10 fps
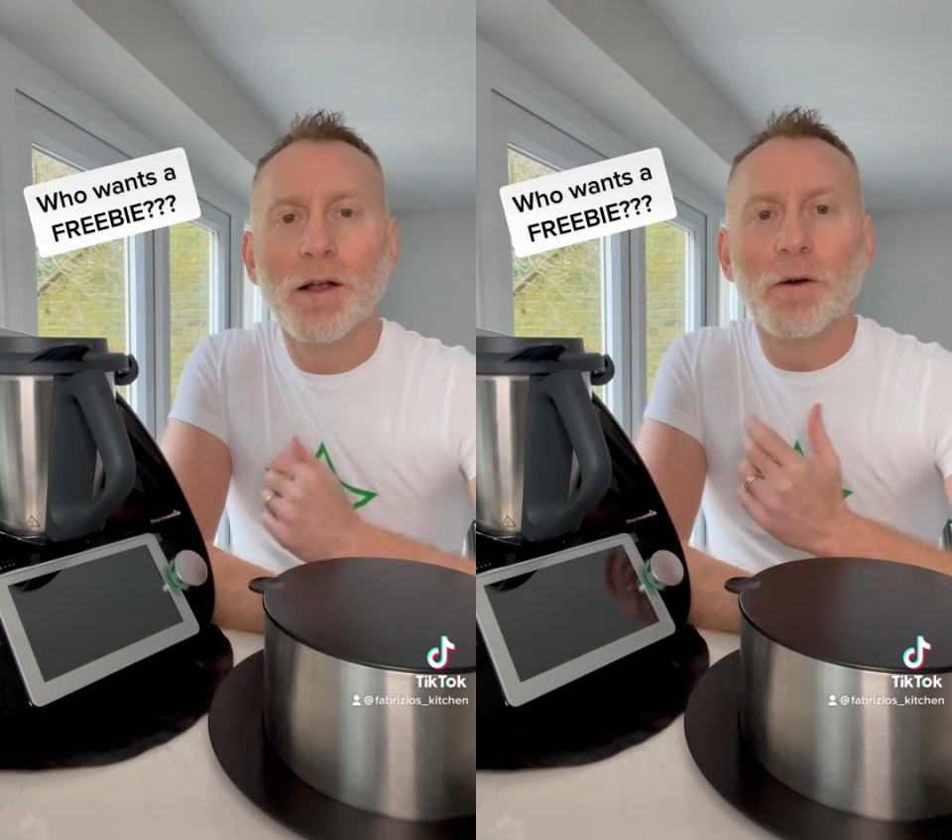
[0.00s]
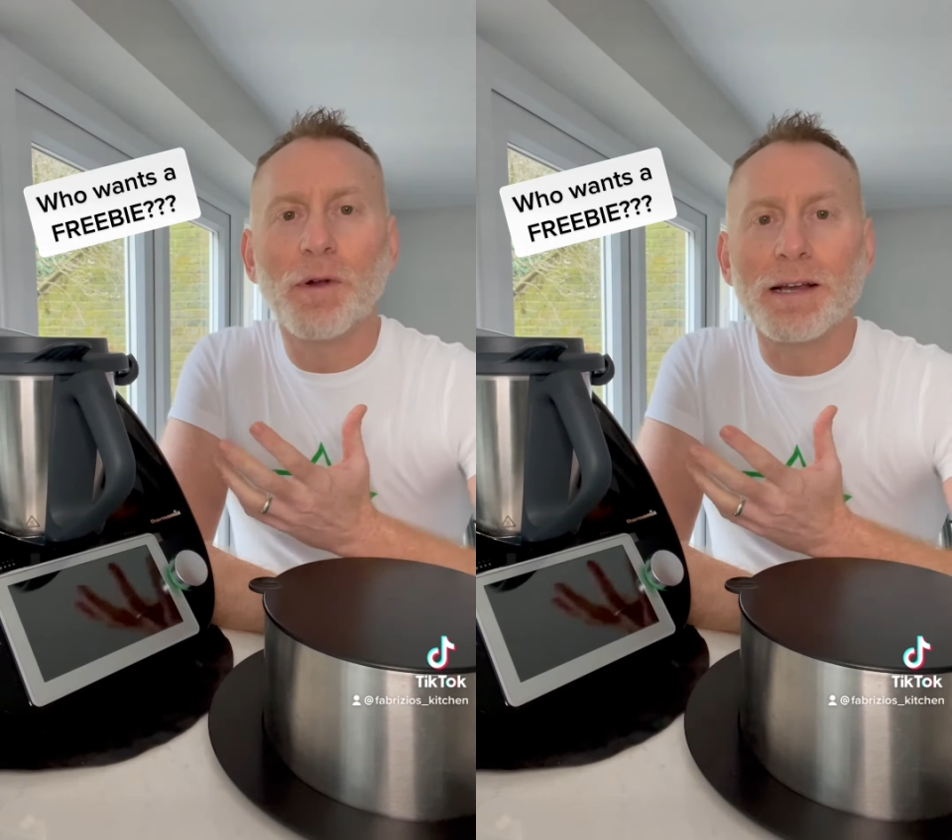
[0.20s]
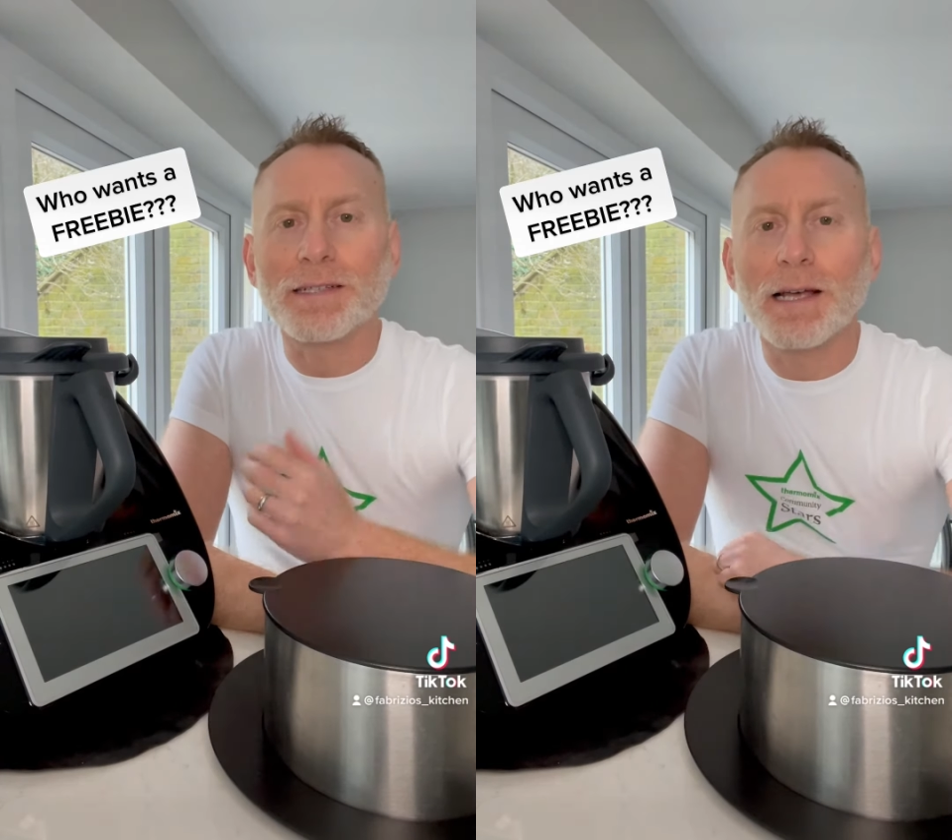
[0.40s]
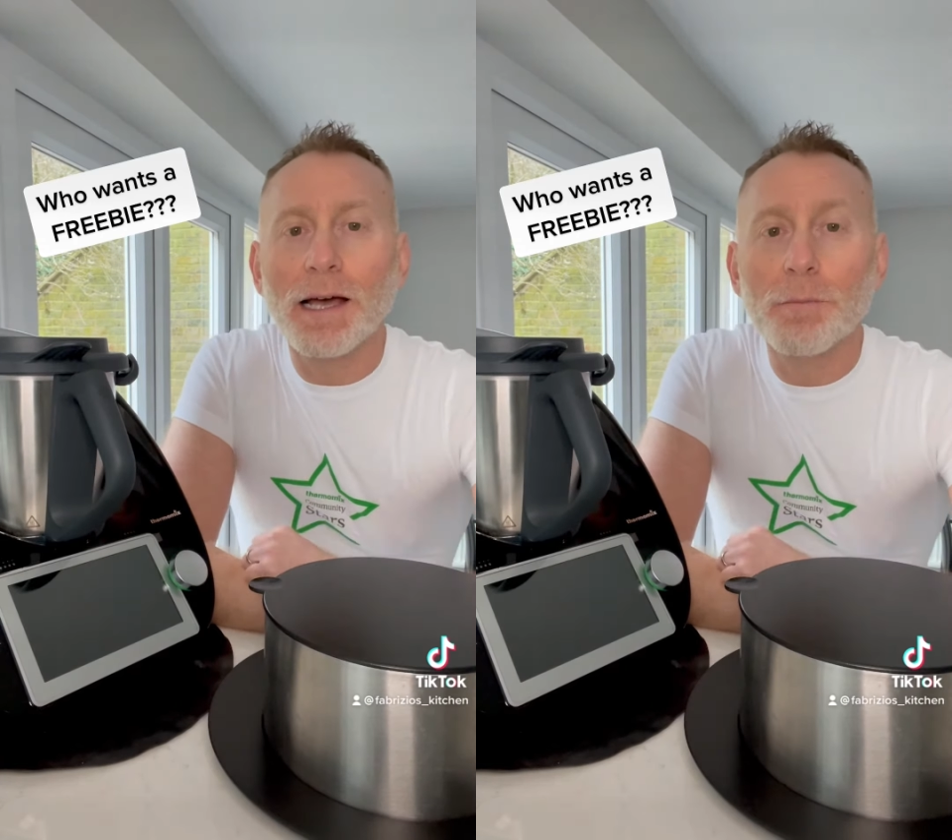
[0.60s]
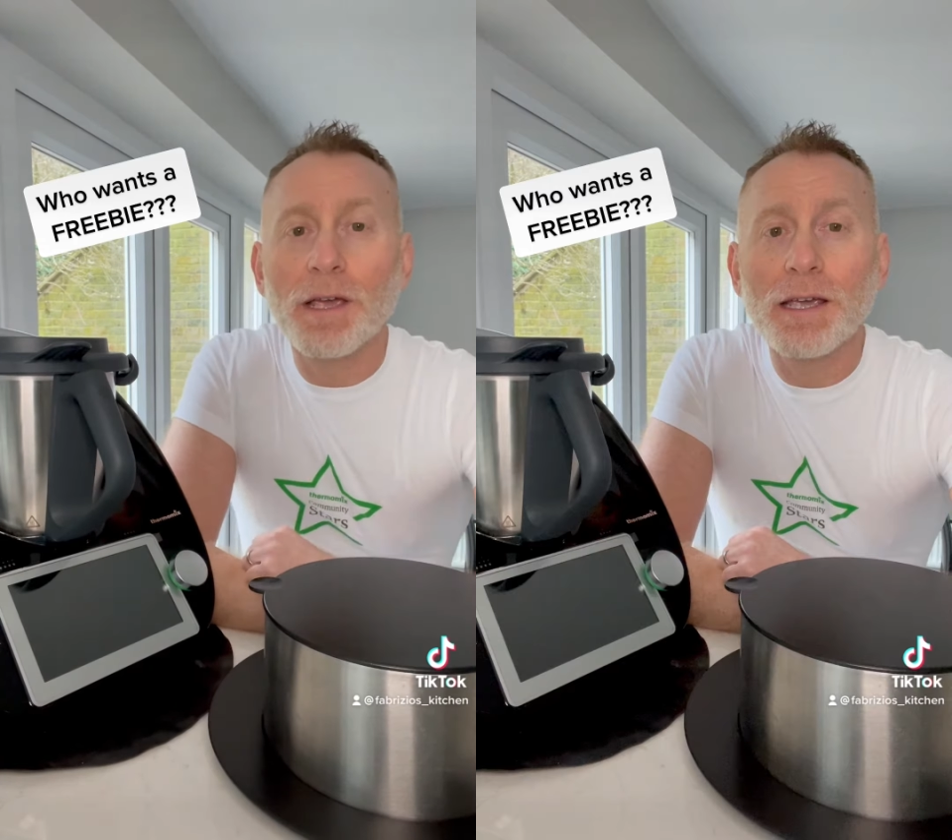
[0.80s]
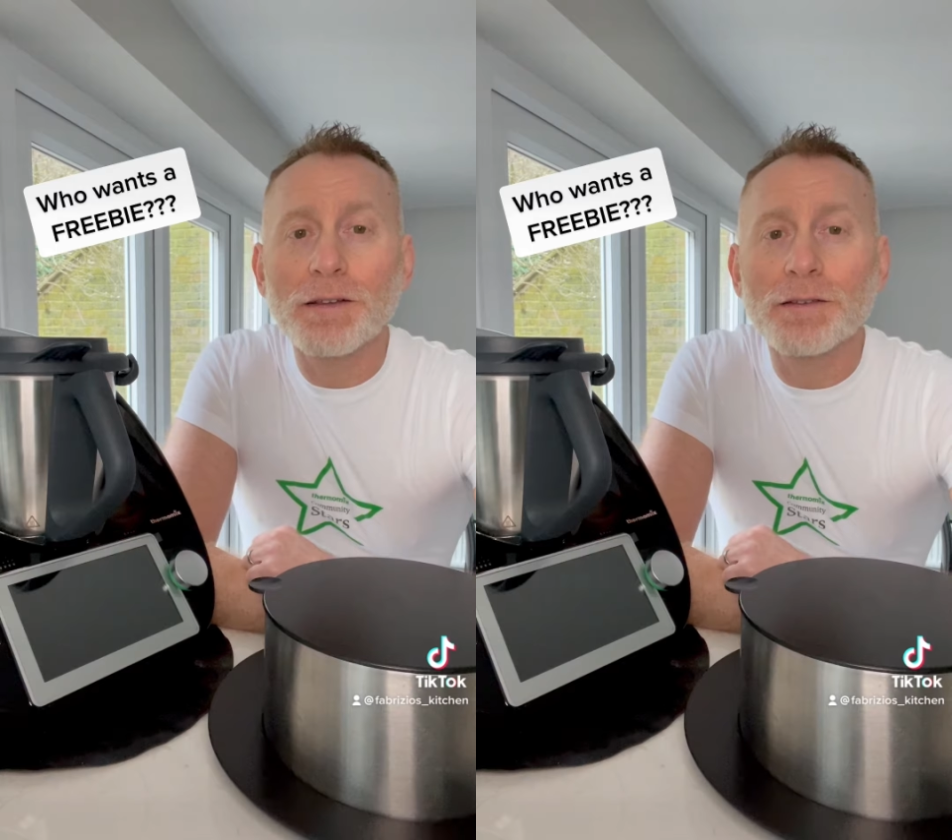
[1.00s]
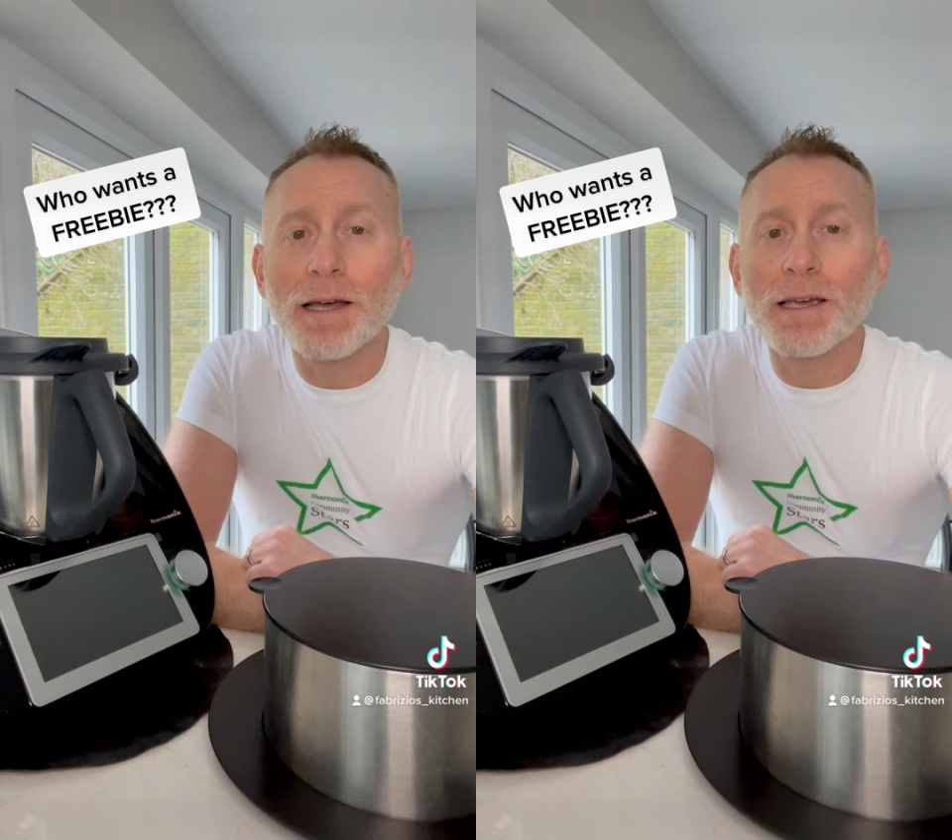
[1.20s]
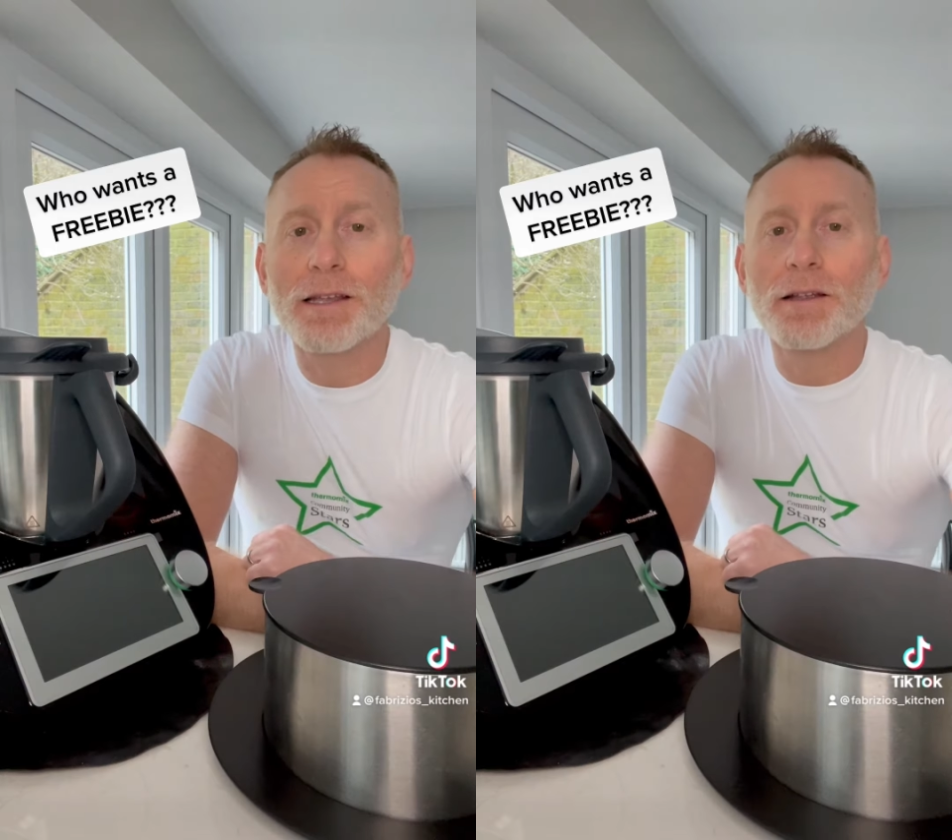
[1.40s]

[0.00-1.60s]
Right, I'm here today